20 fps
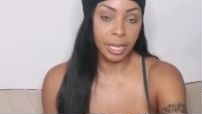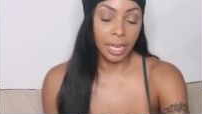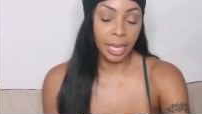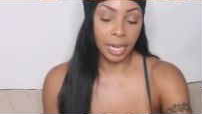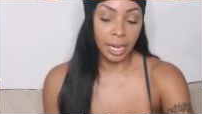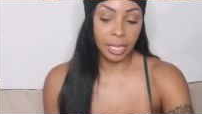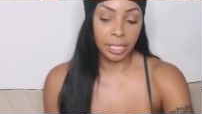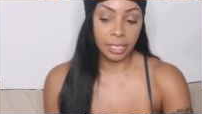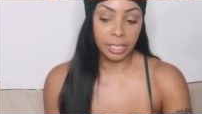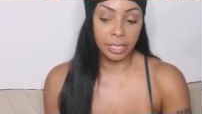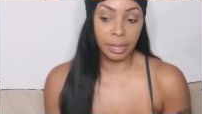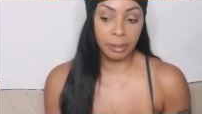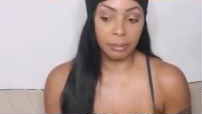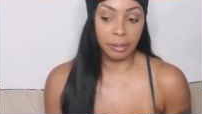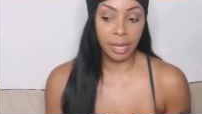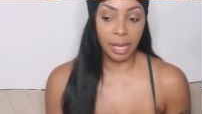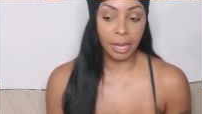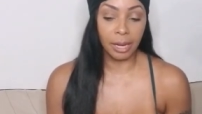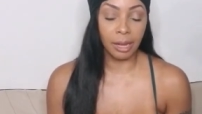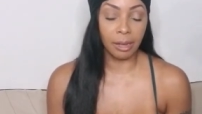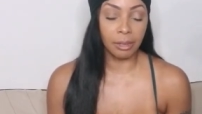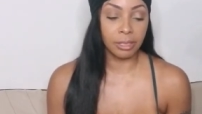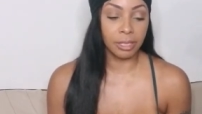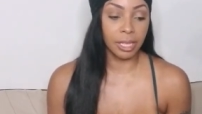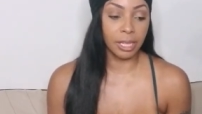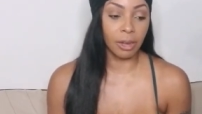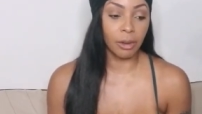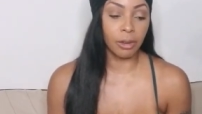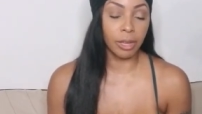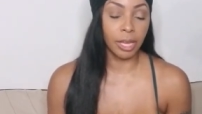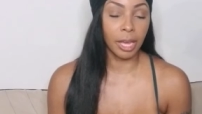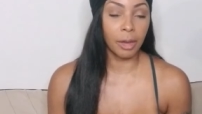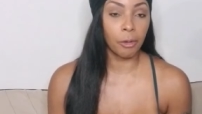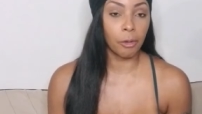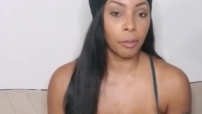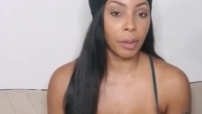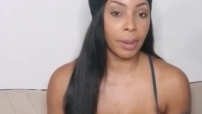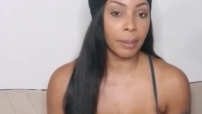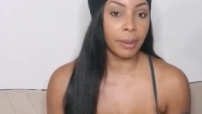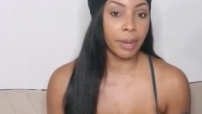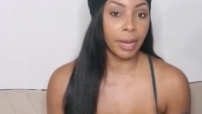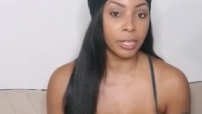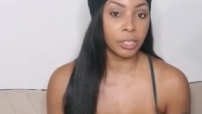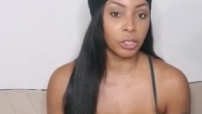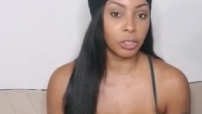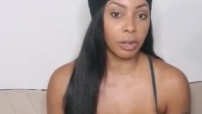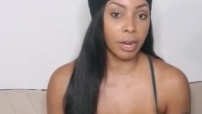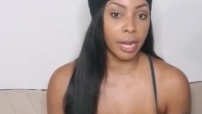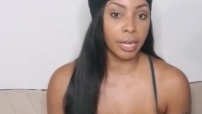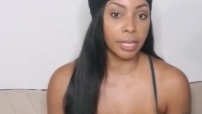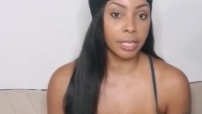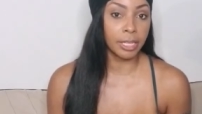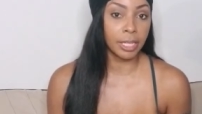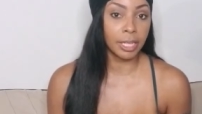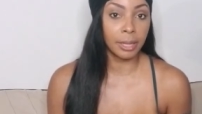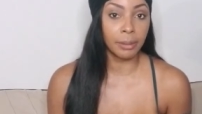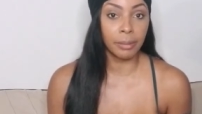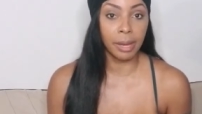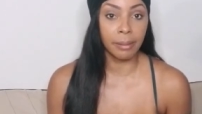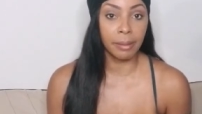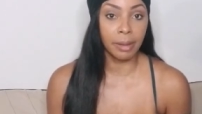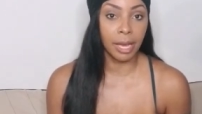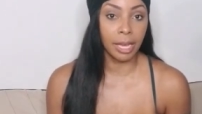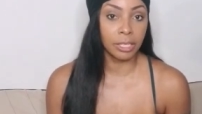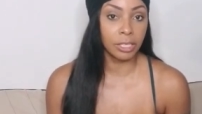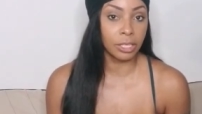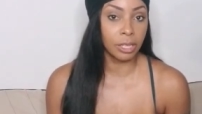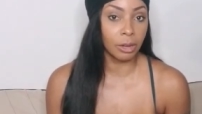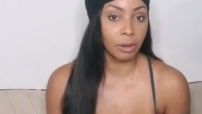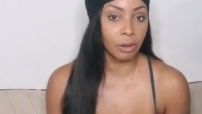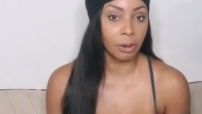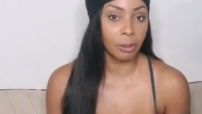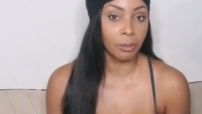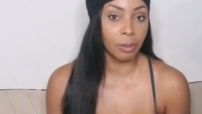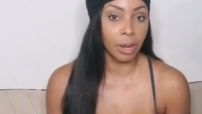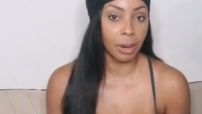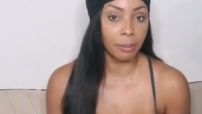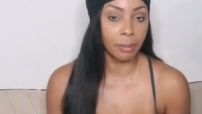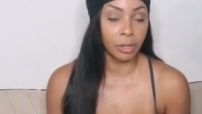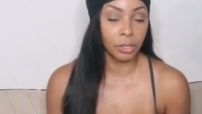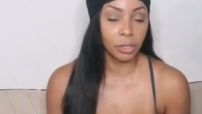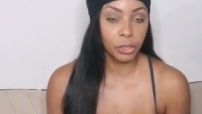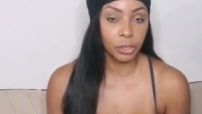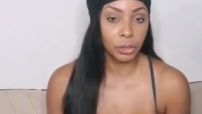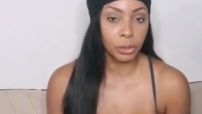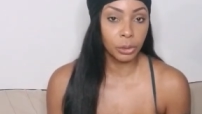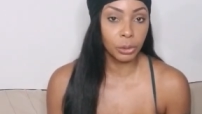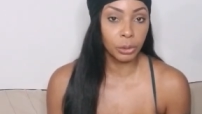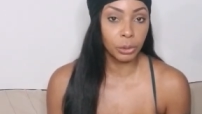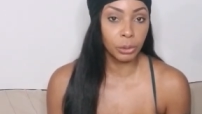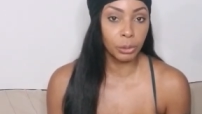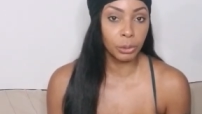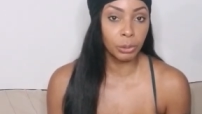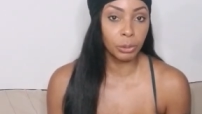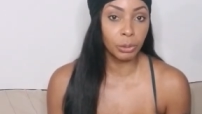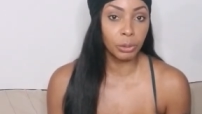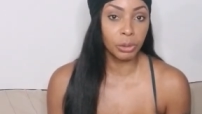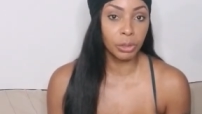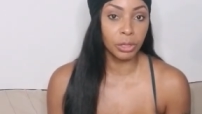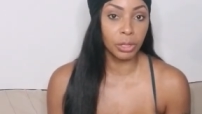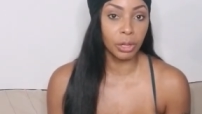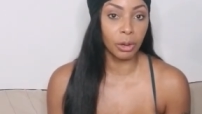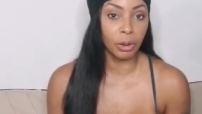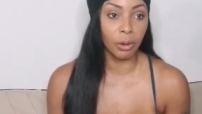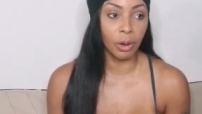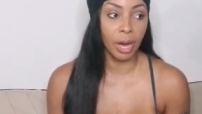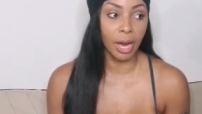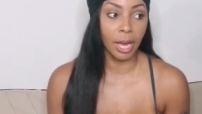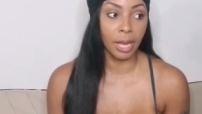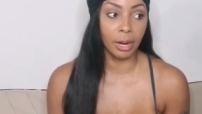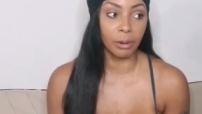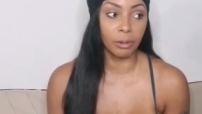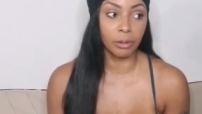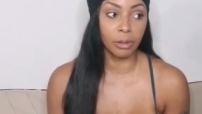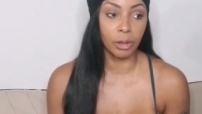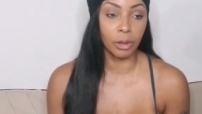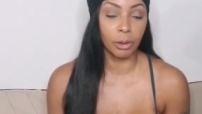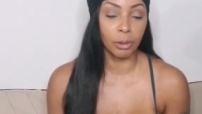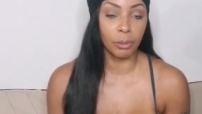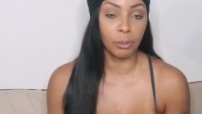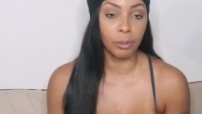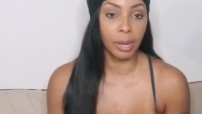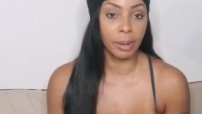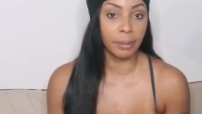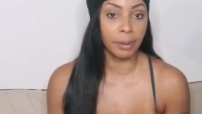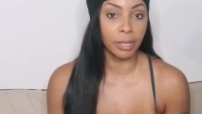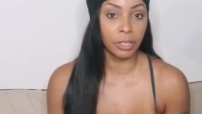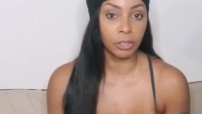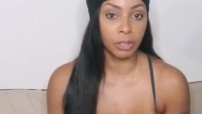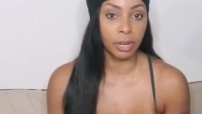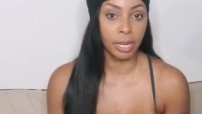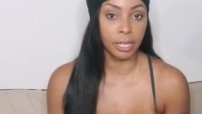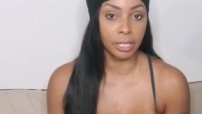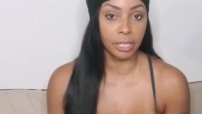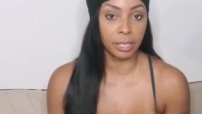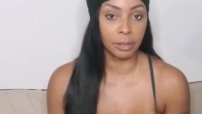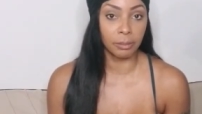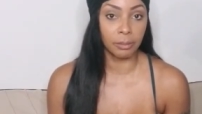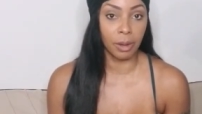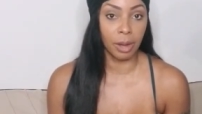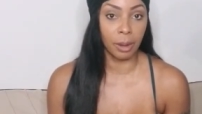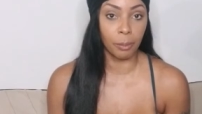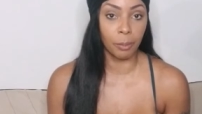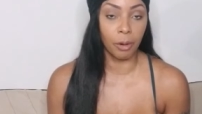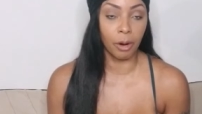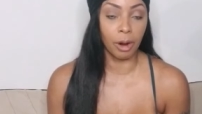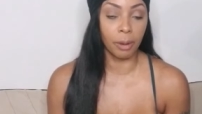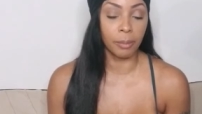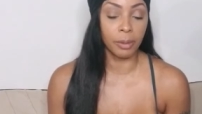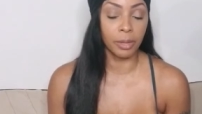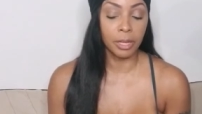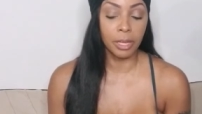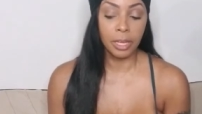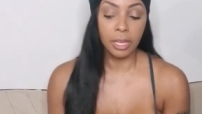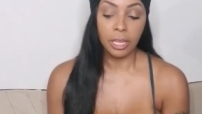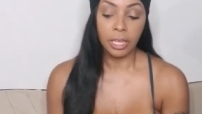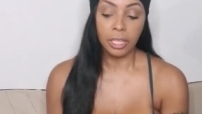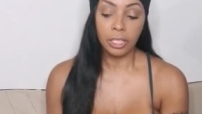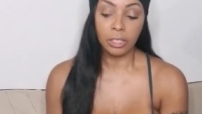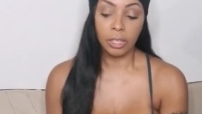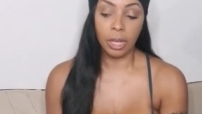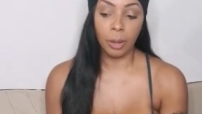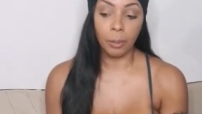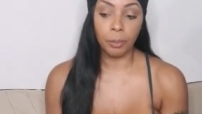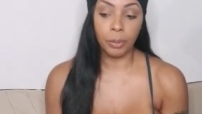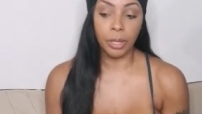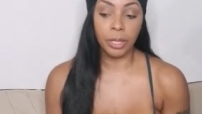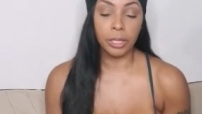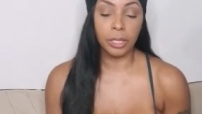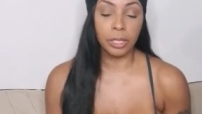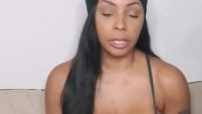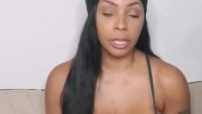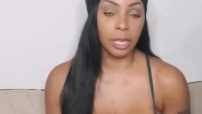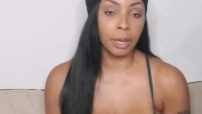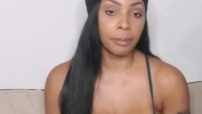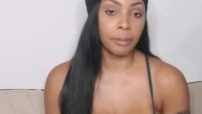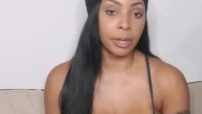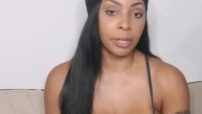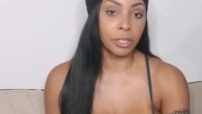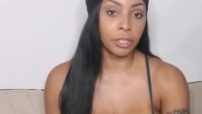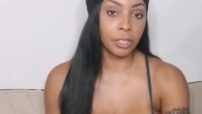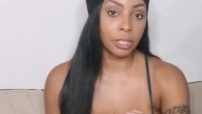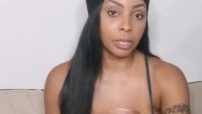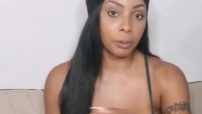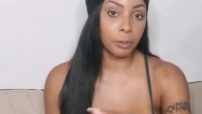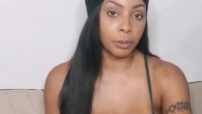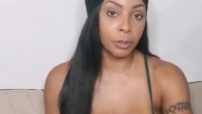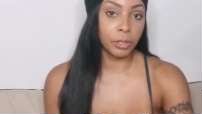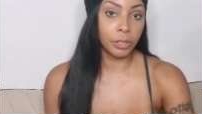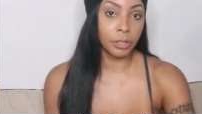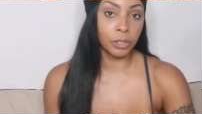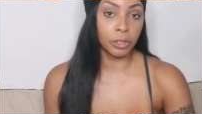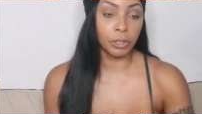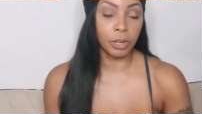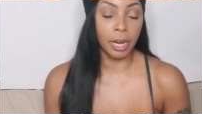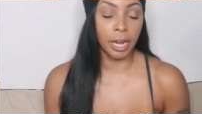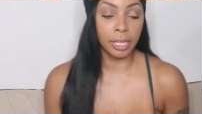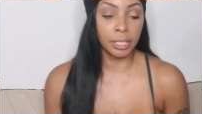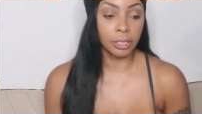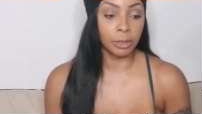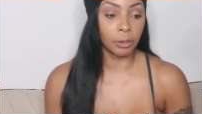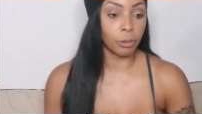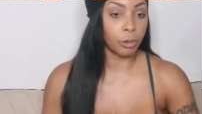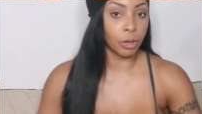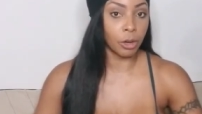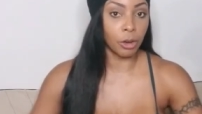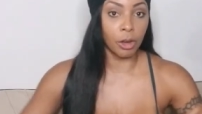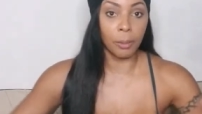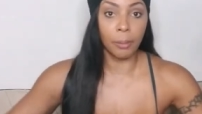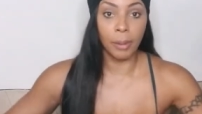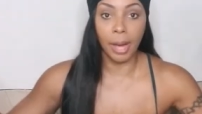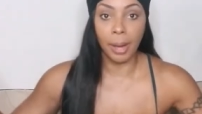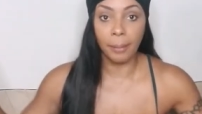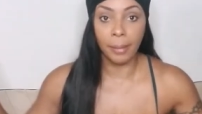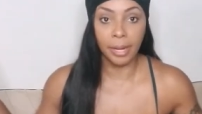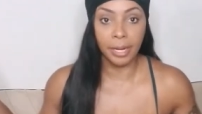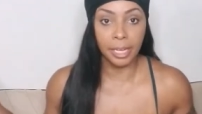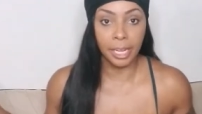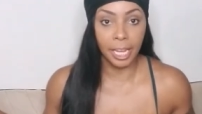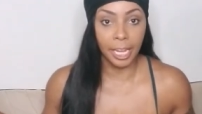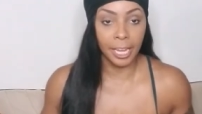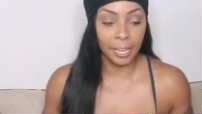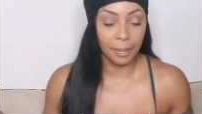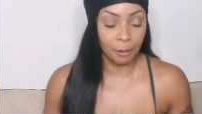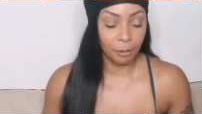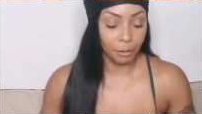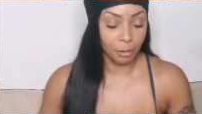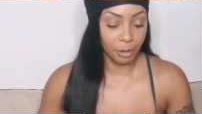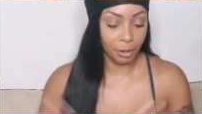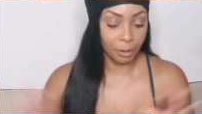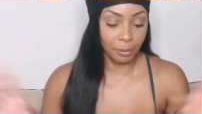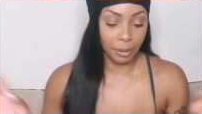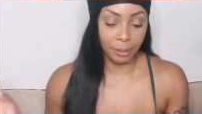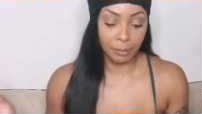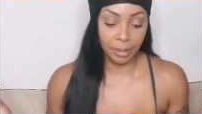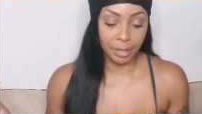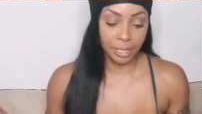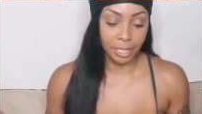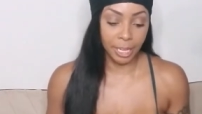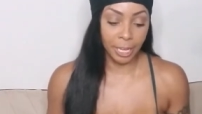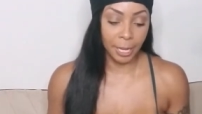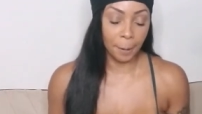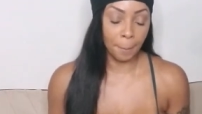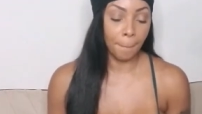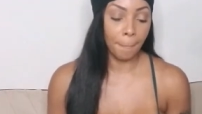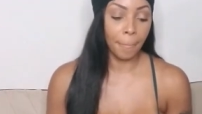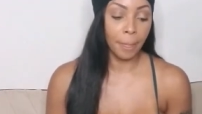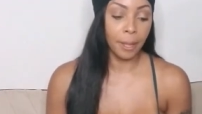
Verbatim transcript: And I stepped out and I was thinking, okay, well, maybe I tracked it in. Maybe it got stuck on the bottom of my shoe. You know, I don't know. Maybe I tracked it in my apartment. So I picked it up and I took it, put it in the trash. Went on about my day. Went on about my day.